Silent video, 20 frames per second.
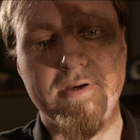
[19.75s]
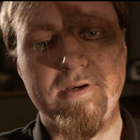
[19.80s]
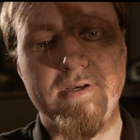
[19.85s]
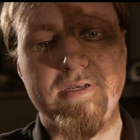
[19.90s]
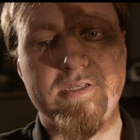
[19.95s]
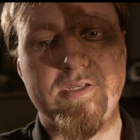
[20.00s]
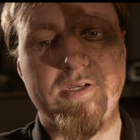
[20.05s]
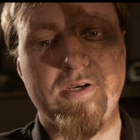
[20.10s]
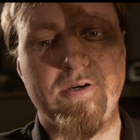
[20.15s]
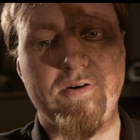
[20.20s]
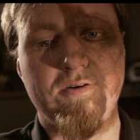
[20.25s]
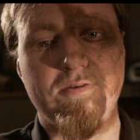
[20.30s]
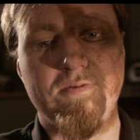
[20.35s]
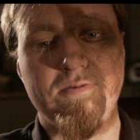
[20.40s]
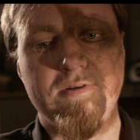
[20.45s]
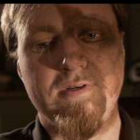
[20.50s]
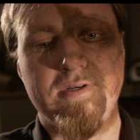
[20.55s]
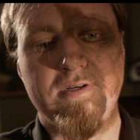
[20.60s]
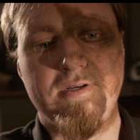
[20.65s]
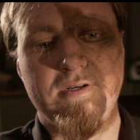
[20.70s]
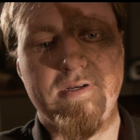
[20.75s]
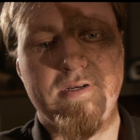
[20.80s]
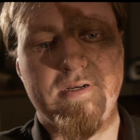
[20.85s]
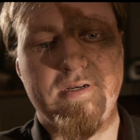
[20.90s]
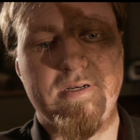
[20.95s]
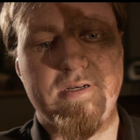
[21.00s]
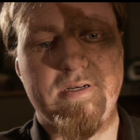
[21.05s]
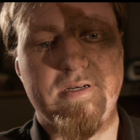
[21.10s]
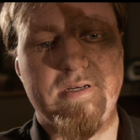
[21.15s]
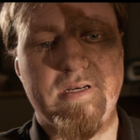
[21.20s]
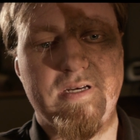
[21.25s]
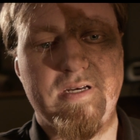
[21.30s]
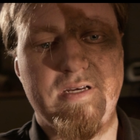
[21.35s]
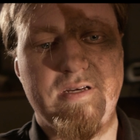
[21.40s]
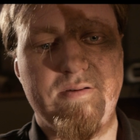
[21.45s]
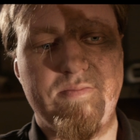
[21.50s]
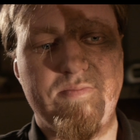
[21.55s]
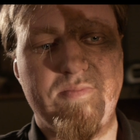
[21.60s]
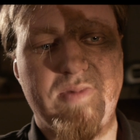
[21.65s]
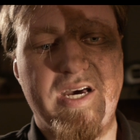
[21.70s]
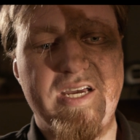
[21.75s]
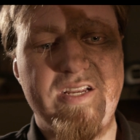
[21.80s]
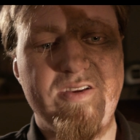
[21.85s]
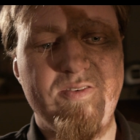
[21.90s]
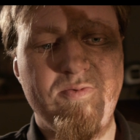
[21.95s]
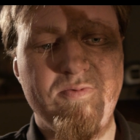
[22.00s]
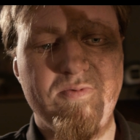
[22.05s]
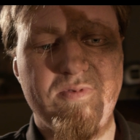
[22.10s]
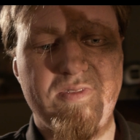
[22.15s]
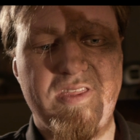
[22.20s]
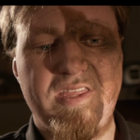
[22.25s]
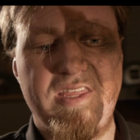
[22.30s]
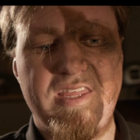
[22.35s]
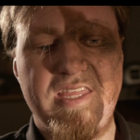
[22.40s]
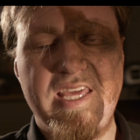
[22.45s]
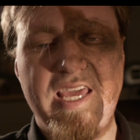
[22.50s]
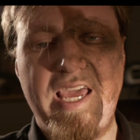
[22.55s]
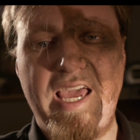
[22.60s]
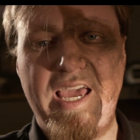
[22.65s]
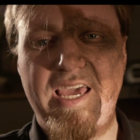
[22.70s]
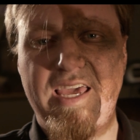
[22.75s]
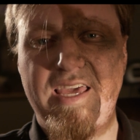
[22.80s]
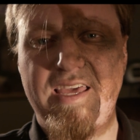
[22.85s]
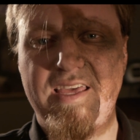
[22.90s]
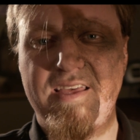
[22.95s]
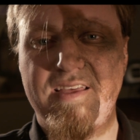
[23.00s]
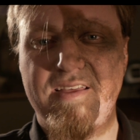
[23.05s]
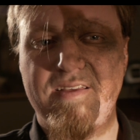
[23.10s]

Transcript: So um, I don't think